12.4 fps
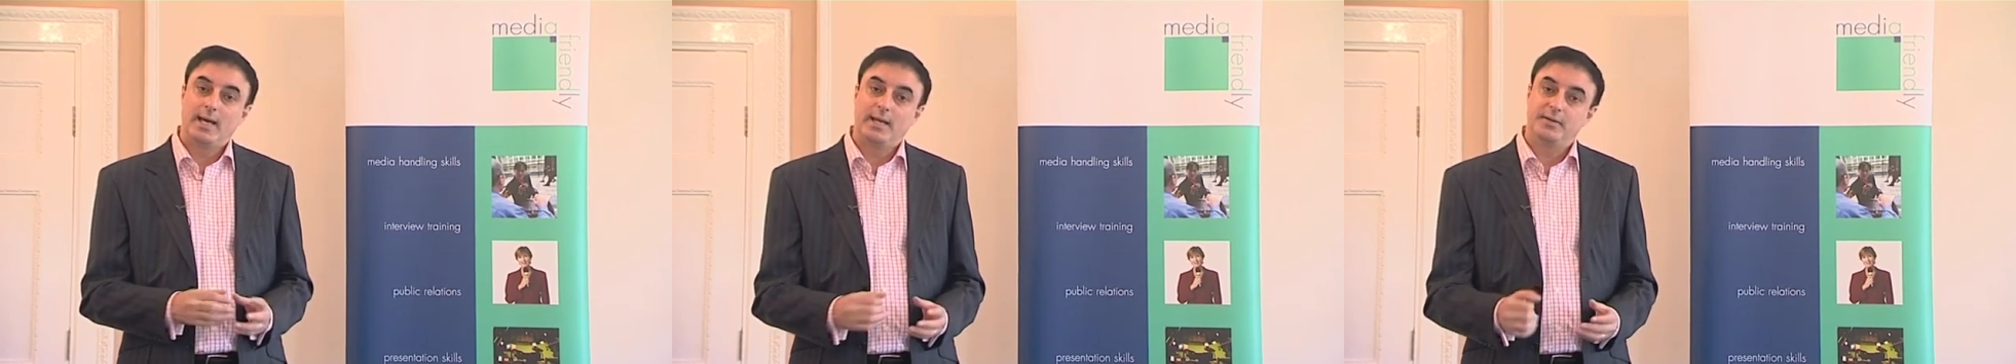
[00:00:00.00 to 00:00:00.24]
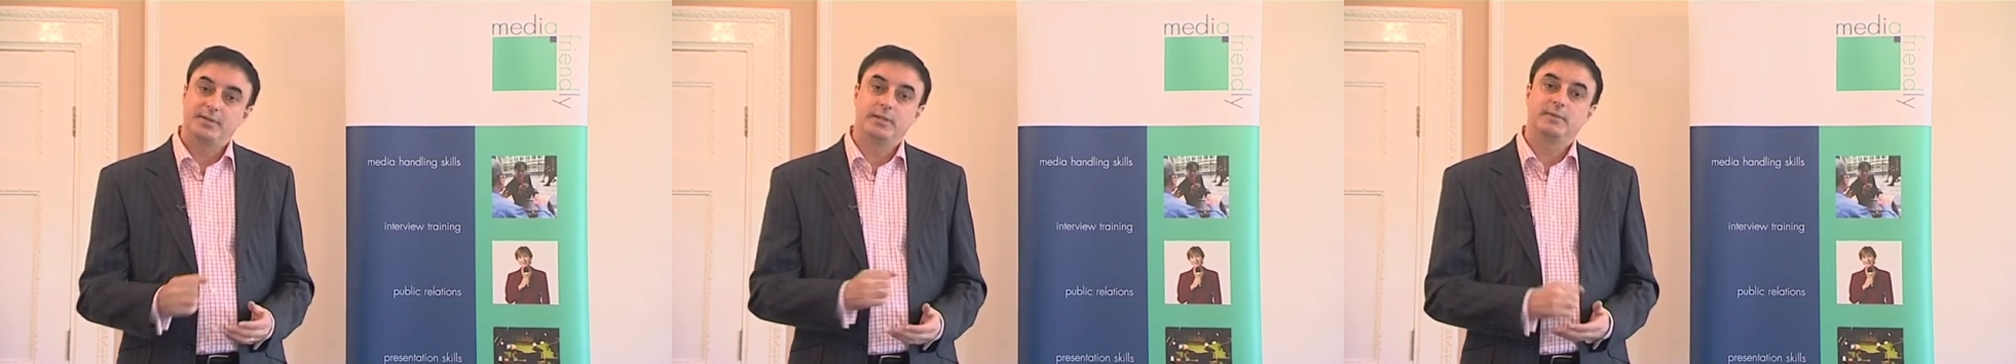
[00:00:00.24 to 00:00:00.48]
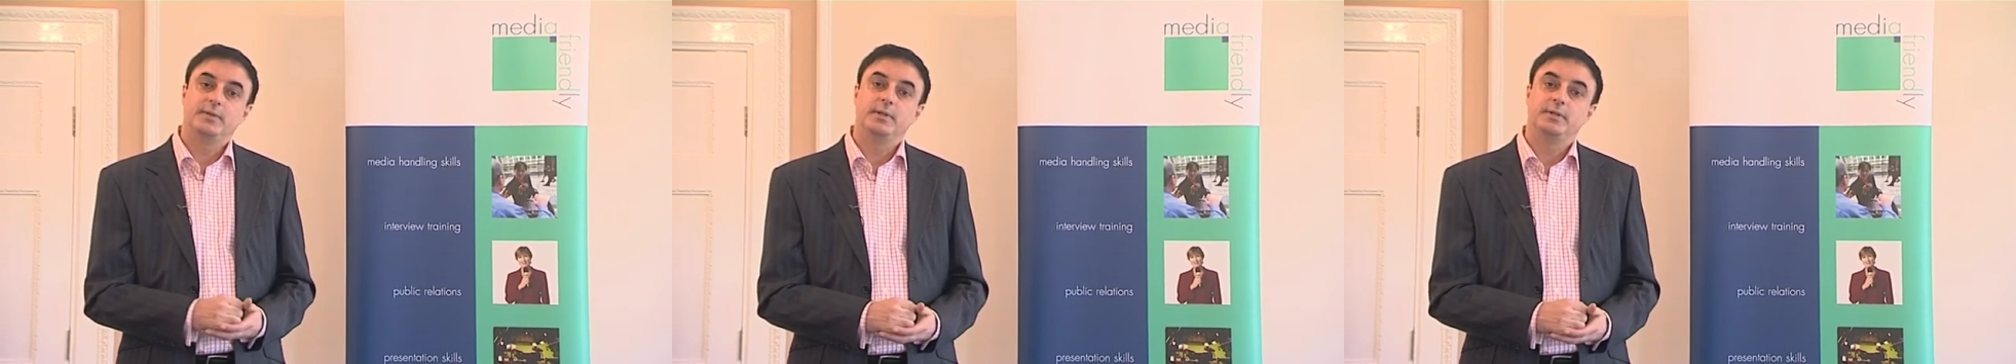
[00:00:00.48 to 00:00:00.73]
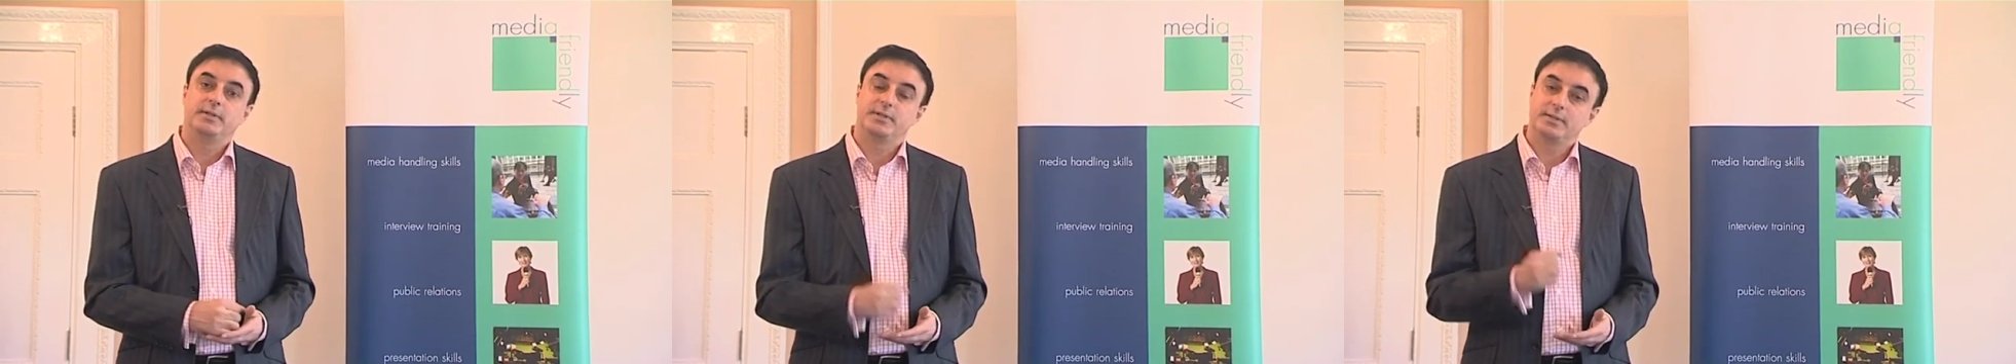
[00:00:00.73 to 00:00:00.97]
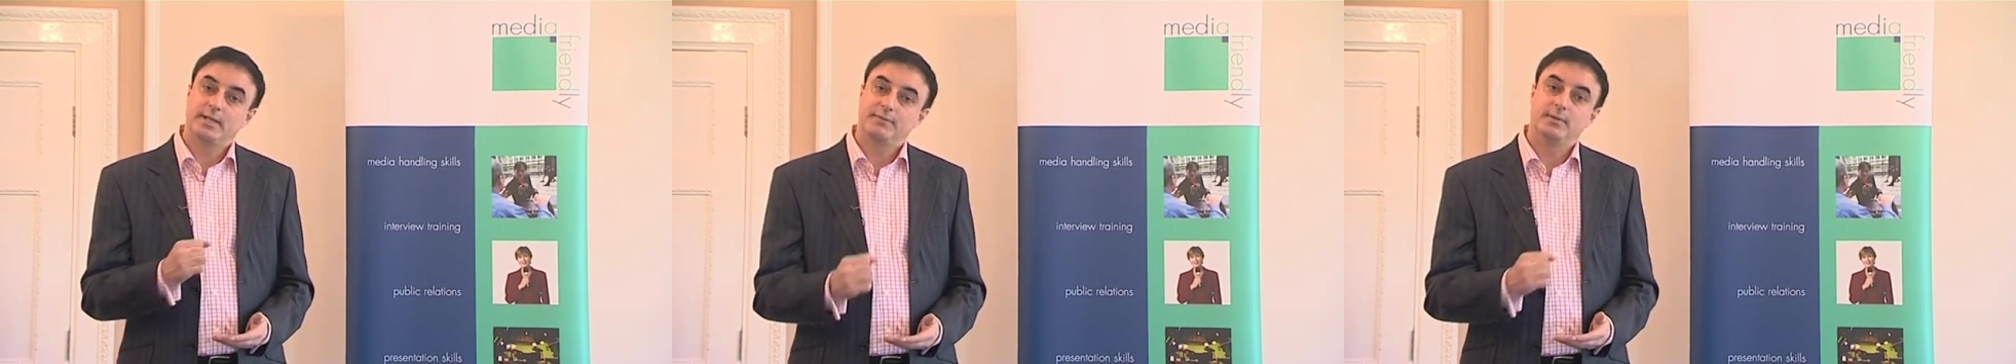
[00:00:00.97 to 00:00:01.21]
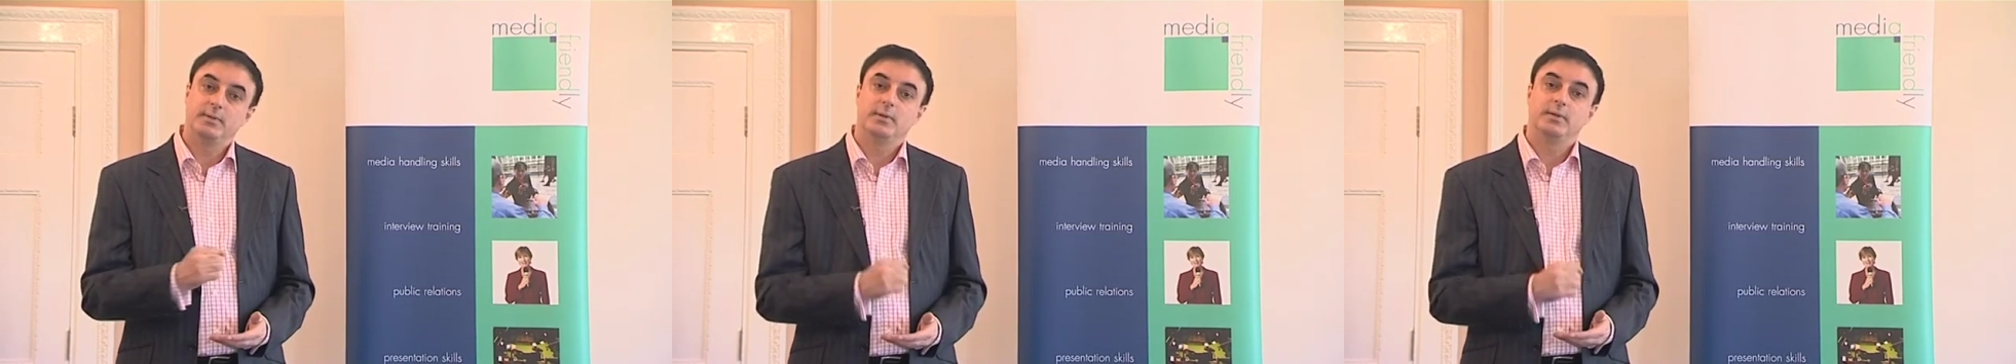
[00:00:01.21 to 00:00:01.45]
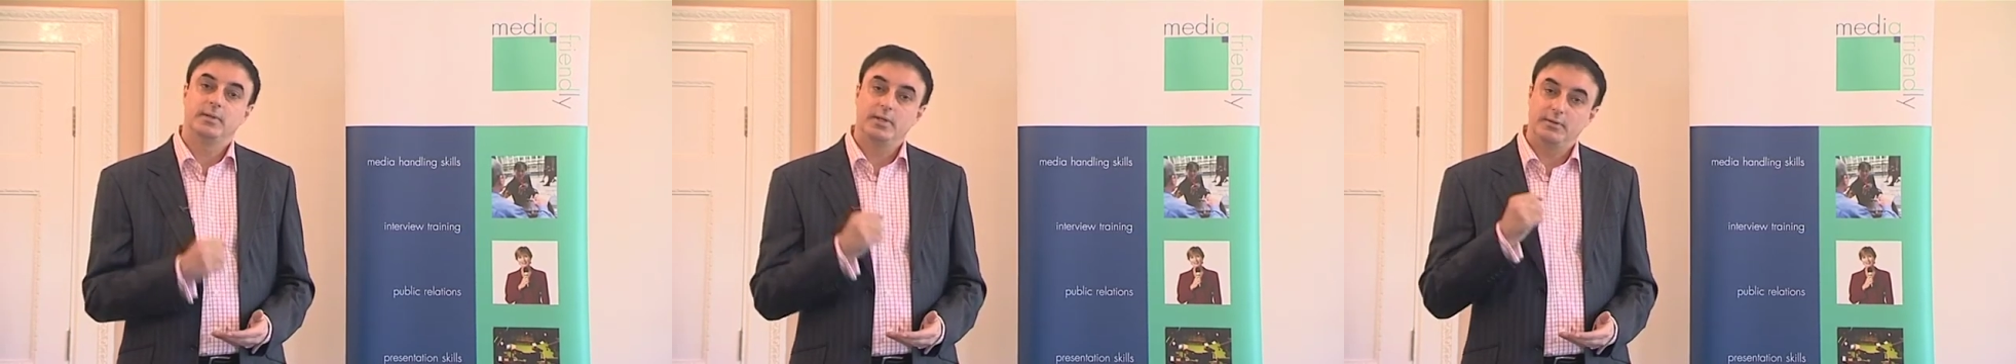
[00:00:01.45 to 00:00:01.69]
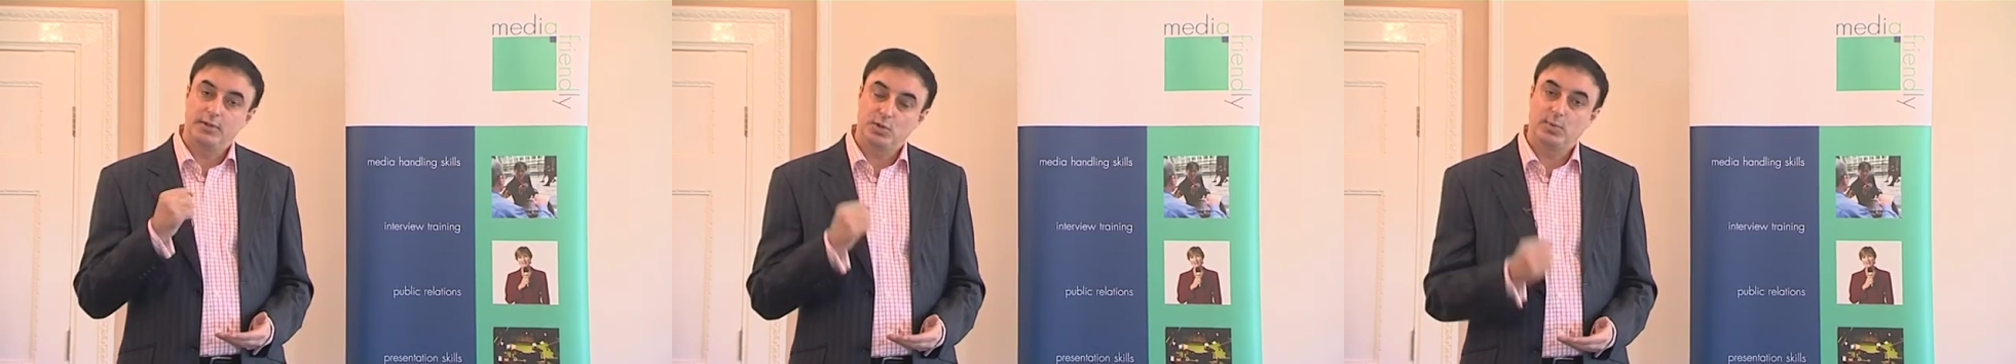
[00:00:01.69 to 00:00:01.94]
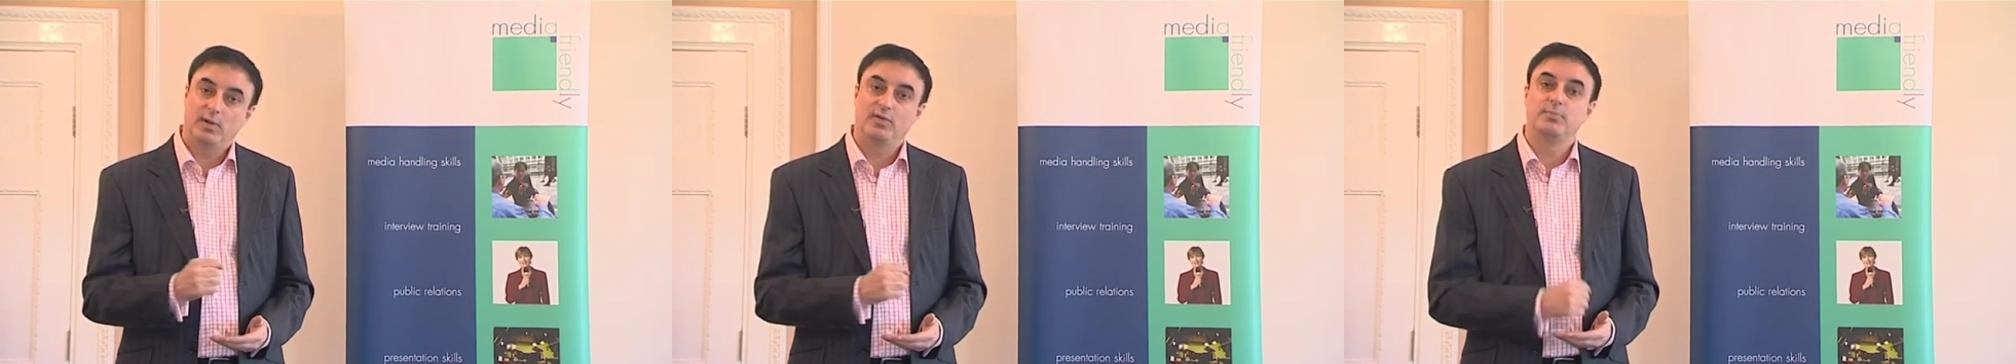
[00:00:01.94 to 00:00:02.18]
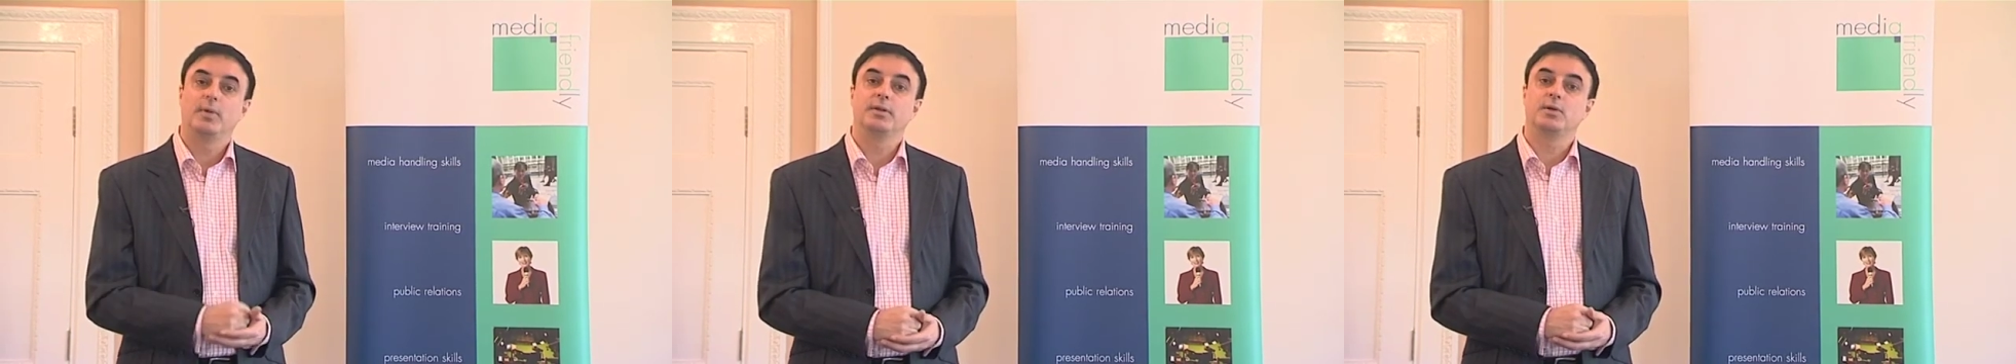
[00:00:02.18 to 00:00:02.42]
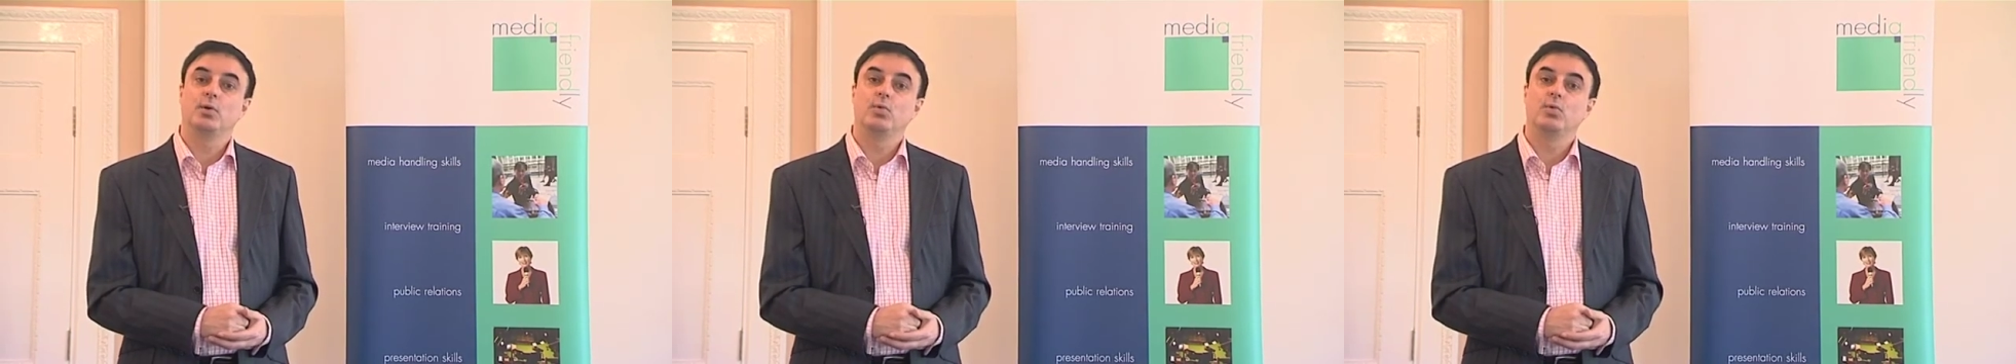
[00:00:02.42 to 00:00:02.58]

and has given it the 12-month